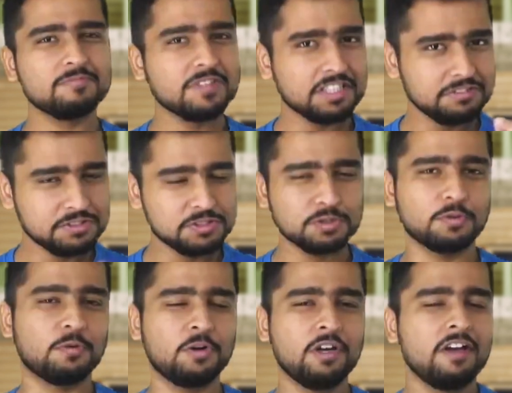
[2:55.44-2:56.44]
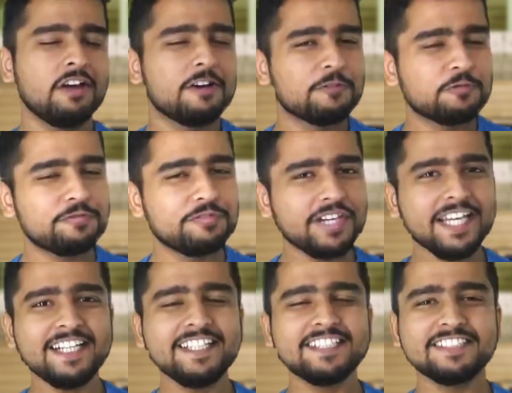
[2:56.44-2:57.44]
So,
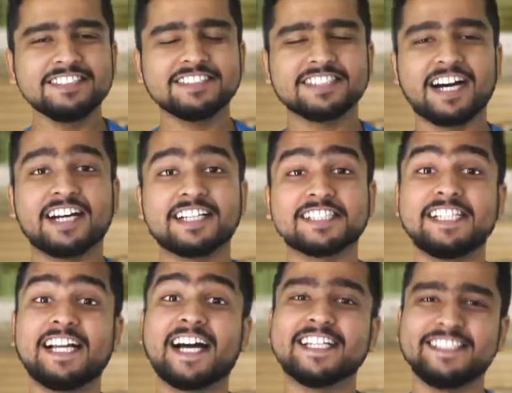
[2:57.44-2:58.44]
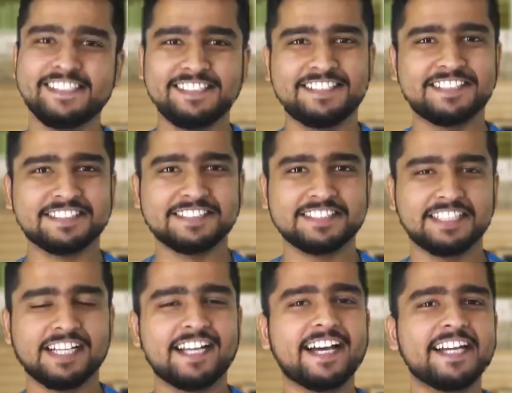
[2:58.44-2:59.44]
failures are guides
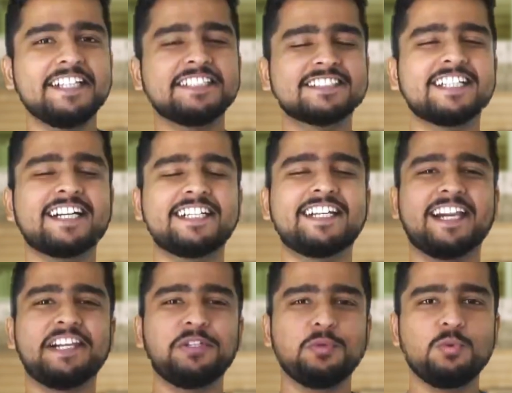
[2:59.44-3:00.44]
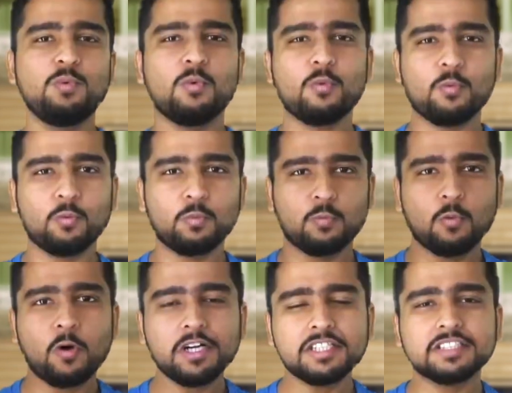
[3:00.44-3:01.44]
that tell you
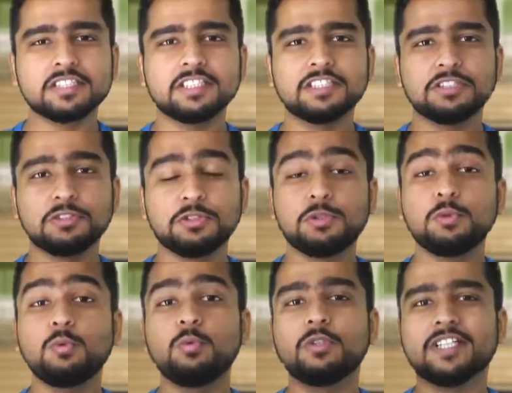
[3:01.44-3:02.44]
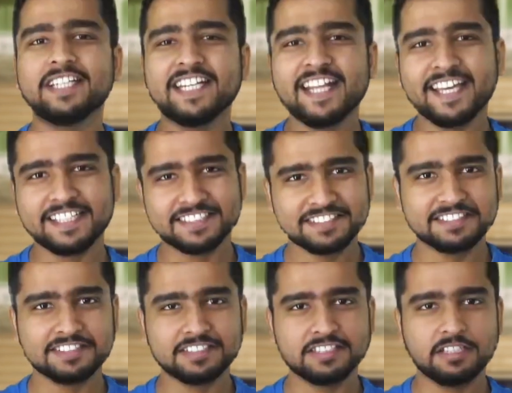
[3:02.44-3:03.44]
what to do next,
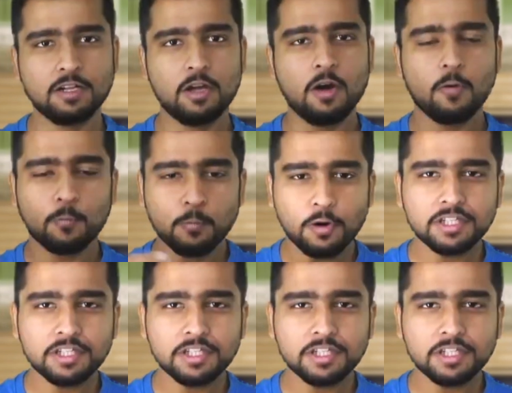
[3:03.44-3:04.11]
what